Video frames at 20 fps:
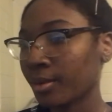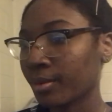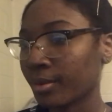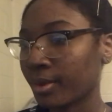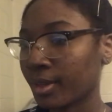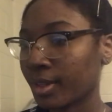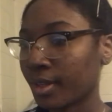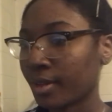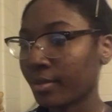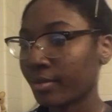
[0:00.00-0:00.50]

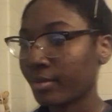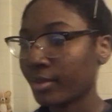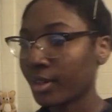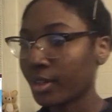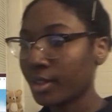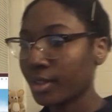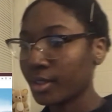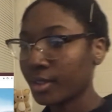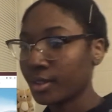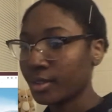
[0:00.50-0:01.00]

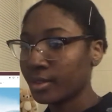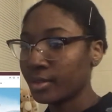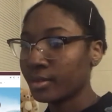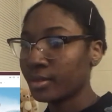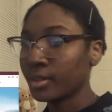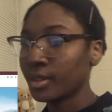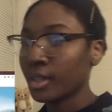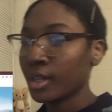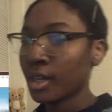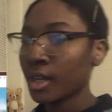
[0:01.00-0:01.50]
whatever.
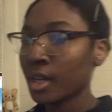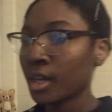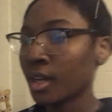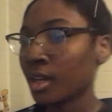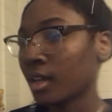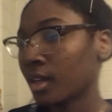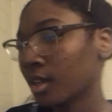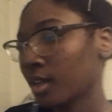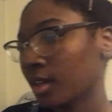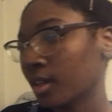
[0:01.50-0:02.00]

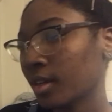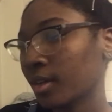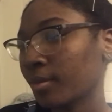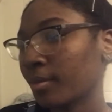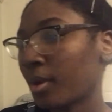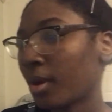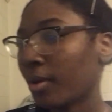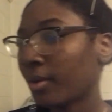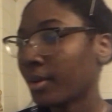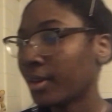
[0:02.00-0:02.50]

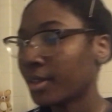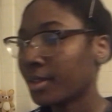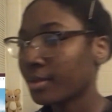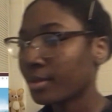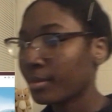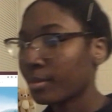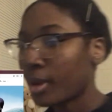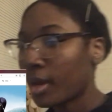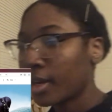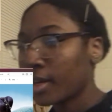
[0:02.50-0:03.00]
Um, always
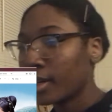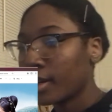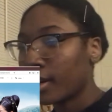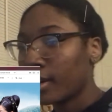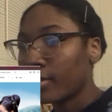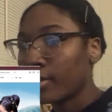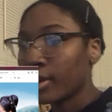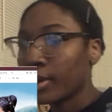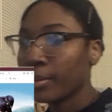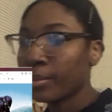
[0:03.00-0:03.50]
reminded
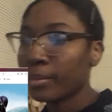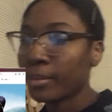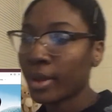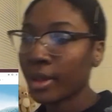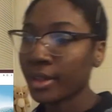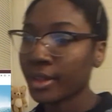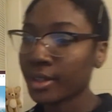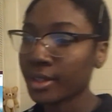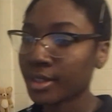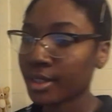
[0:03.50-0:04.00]
of her
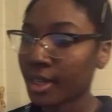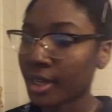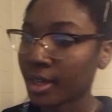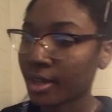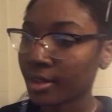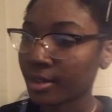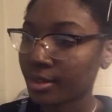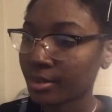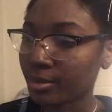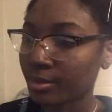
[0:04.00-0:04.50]
mother's
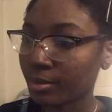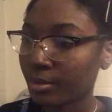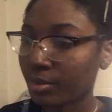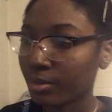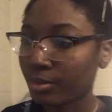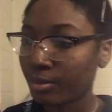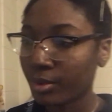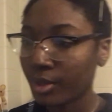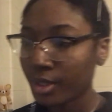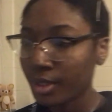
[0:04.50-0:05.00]
last
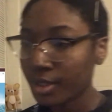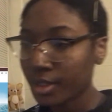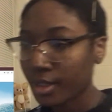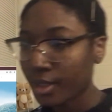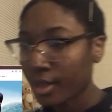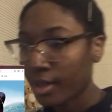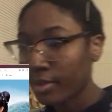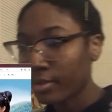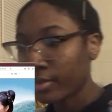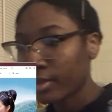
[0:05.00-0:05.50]
words
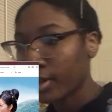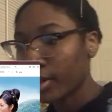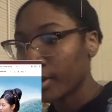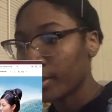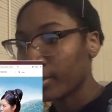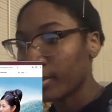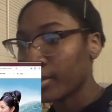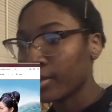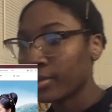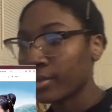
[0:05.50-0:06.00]
left her
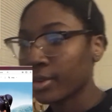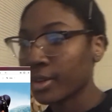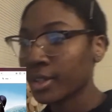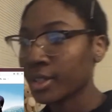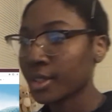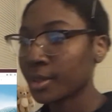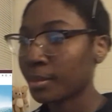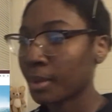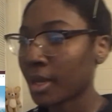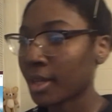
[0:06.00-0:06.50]
before
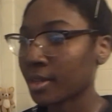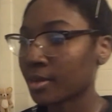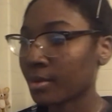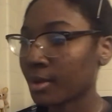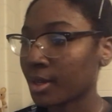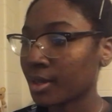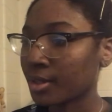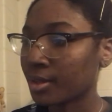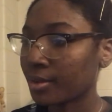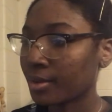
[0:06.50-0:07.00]
she passed
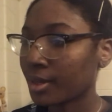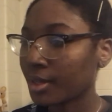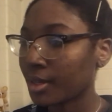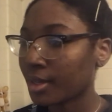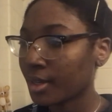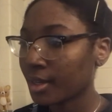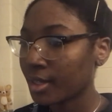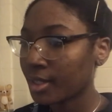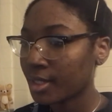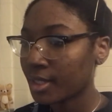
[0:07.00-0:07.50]
away. Doing
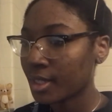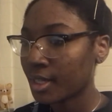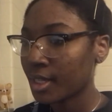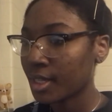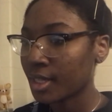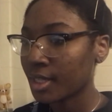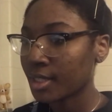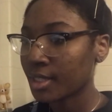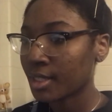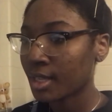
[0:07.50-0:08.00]
good
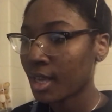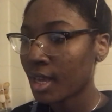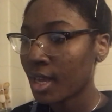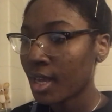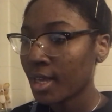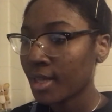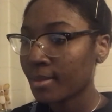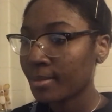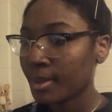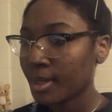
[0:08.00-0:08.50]
deeds,
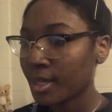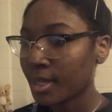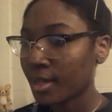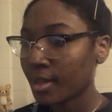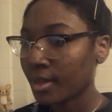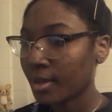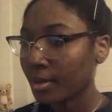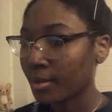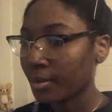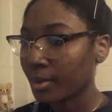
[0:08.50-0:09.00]

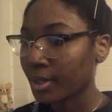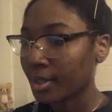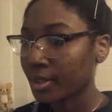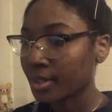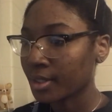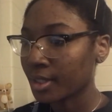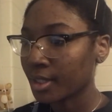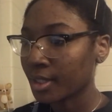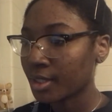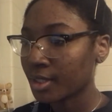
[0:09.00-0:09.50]
speaking good
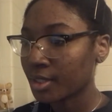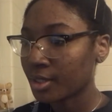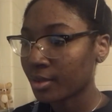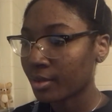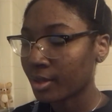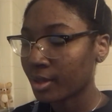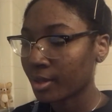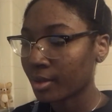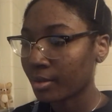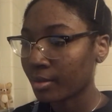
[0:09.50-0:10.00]
words, and
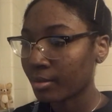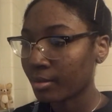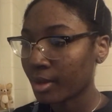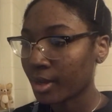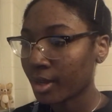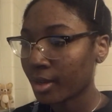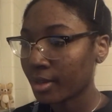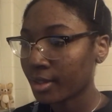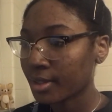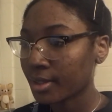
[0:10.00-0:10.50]
showing
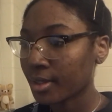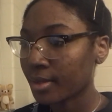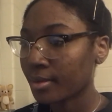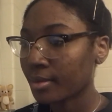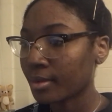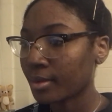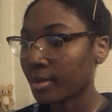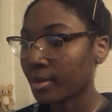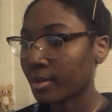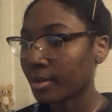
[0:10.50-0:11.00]
goodwill,
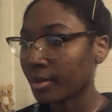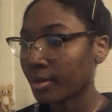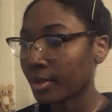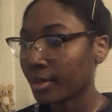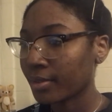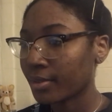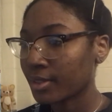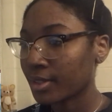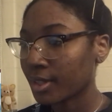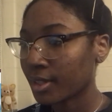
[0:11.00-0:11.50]
Sam Ho
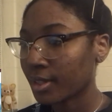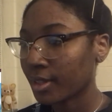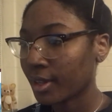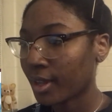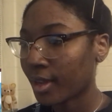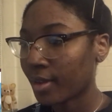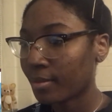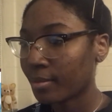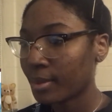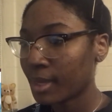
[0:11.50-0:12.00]
lives her
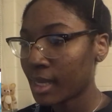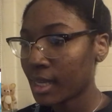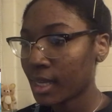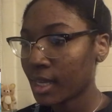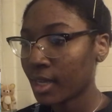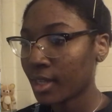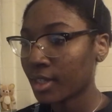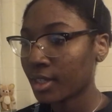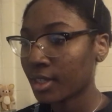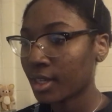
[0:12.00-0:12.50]
life
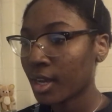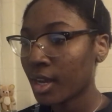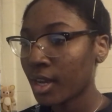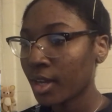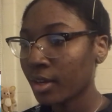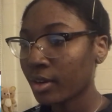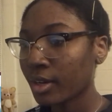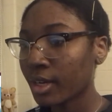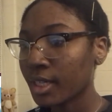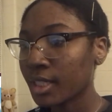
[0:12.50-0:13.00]
being
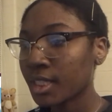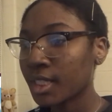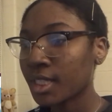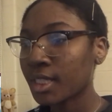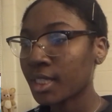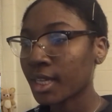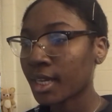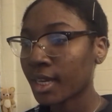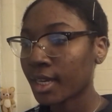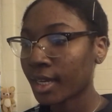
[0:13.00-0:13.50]

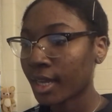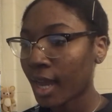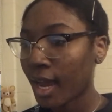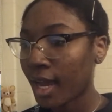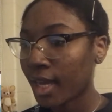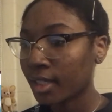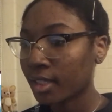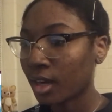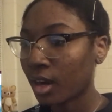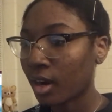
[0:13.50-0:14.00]
gracious and
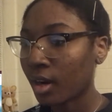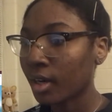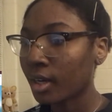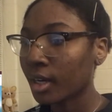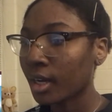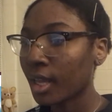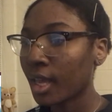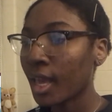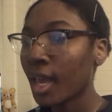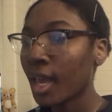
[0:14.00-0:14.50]
kind heart
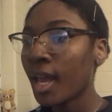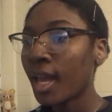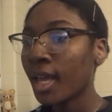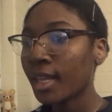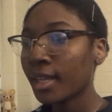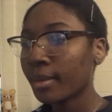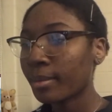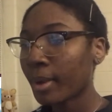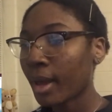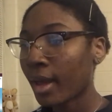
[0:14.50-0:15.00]

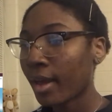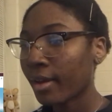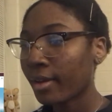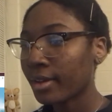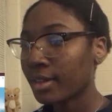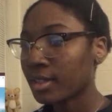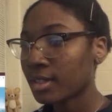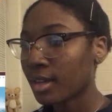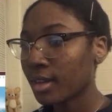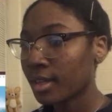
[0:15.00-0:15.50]
in the
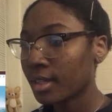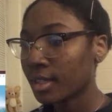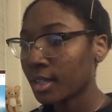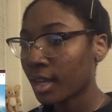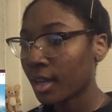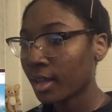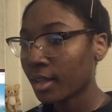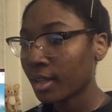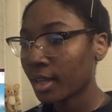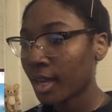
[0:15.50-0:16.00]
palace. On the
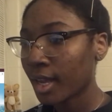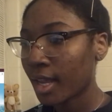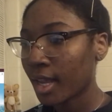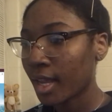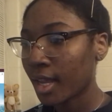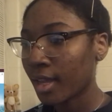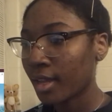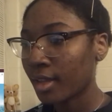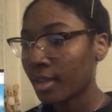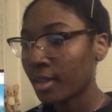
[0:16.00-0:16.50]
other
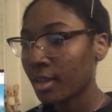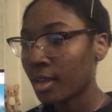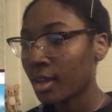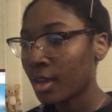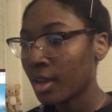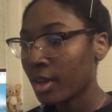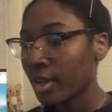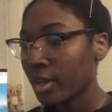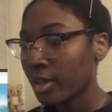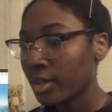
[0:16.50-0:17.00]
hand,
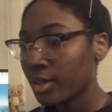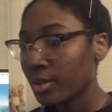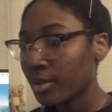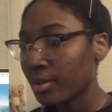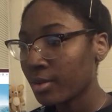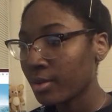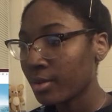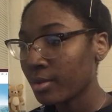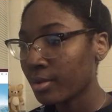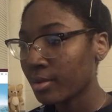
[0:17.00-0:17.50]

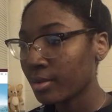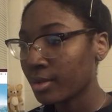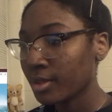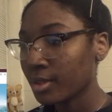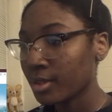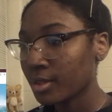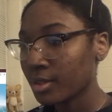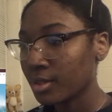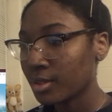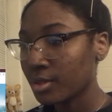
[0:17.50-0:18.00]
Yu
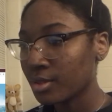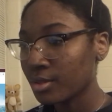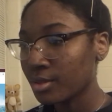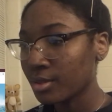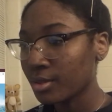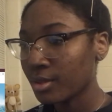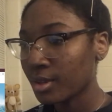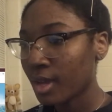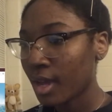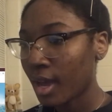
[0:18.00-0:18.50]

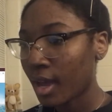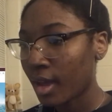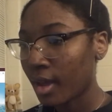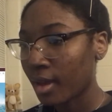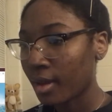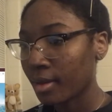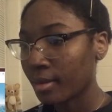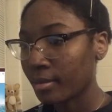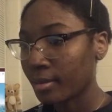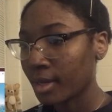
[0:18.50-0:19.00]
Yu
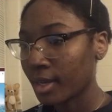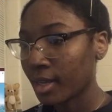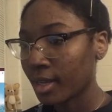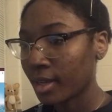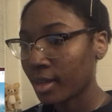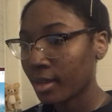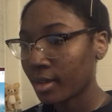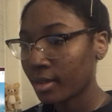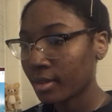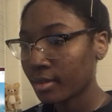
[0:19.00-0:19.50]

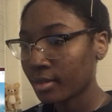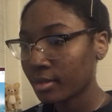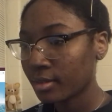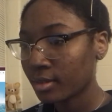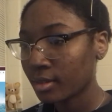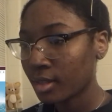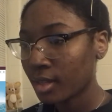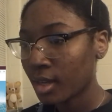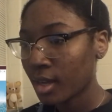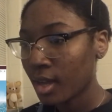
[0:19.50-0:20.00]
Kamning
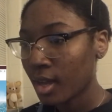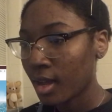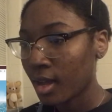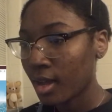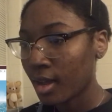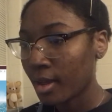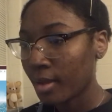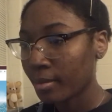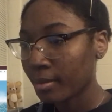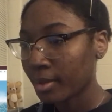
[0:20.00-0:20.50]

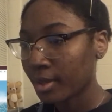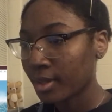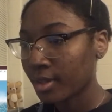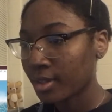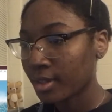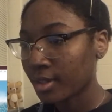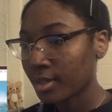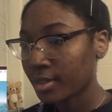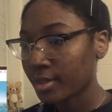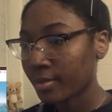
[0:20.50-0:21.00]
um, believes
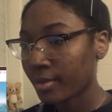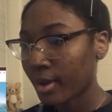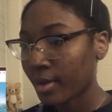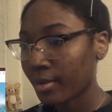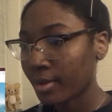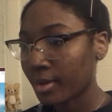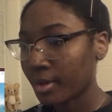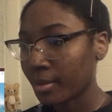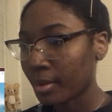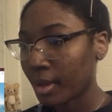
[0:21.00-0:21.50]
her survival
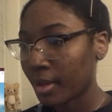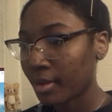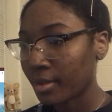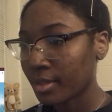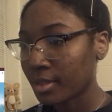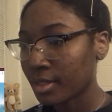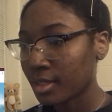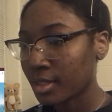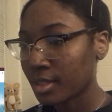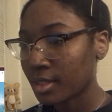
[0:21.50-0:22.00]
in the
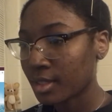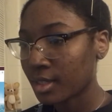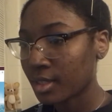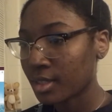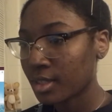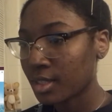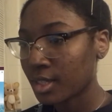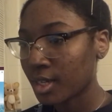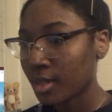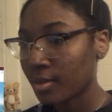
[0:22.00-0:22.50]
palace is
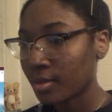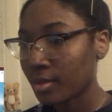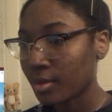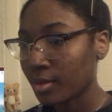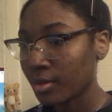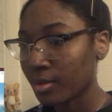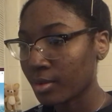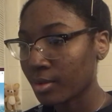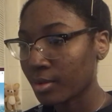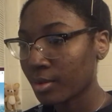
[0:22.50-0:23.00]
achieved
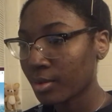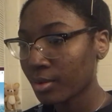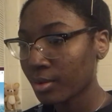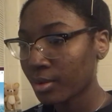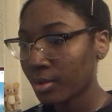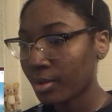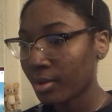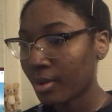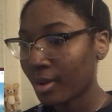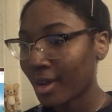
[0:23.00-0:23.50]
through
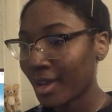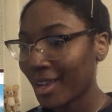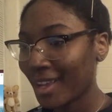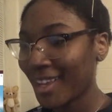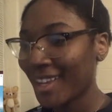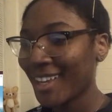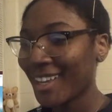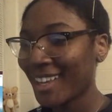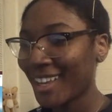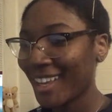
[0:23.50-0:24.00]
cruel
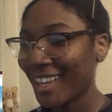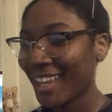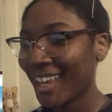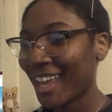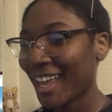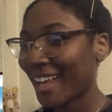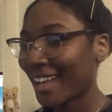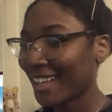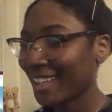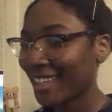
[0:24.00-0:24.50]
and
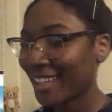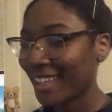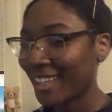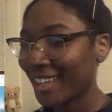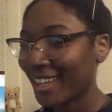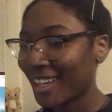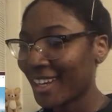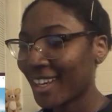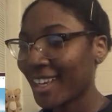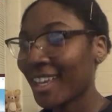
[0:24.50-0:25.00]

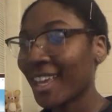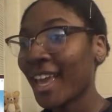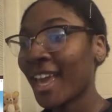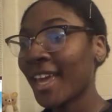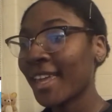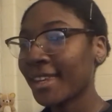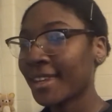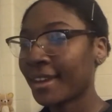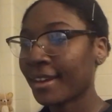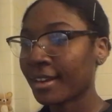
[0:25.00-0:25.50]
calculating
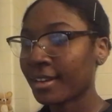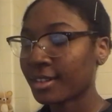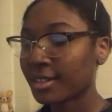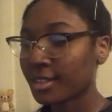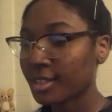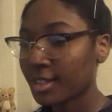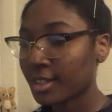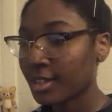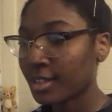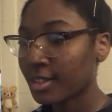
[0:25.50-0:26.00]

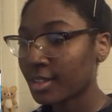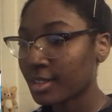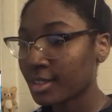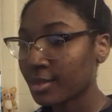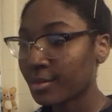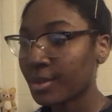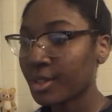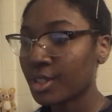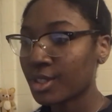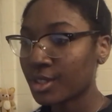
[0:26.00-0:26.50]
tactics,
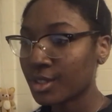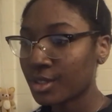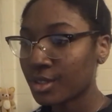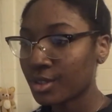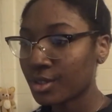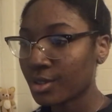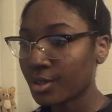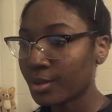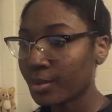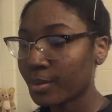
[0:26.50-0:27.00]
which is
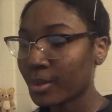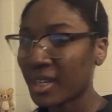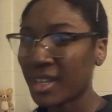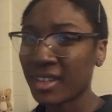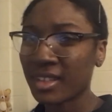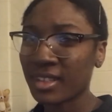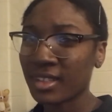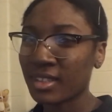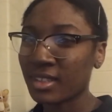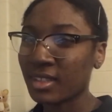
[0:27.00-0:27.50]
true
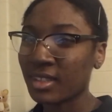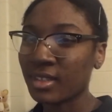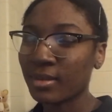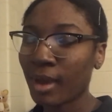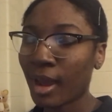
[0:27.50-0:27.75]
because the